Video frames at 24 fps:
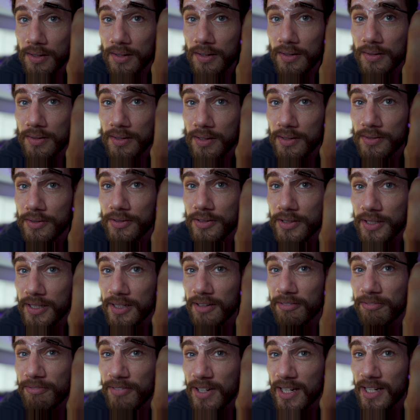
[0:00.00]
It says there's like
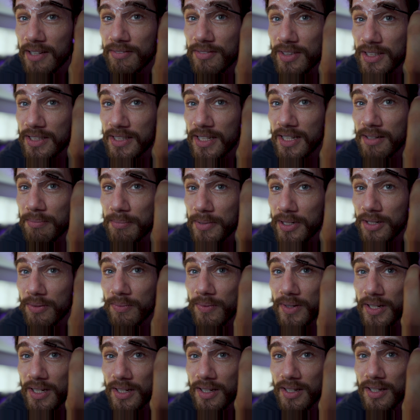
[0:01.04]
a 5 to 10 minute
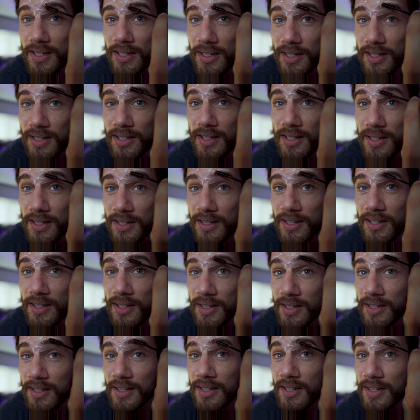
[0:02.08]
wait.
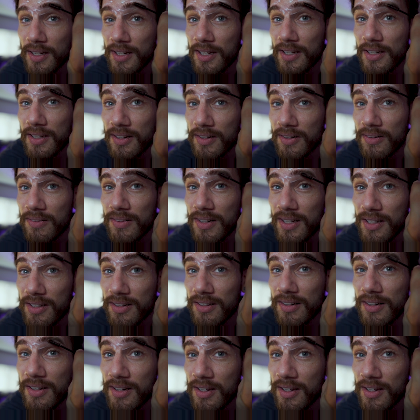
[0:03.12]
And you know what?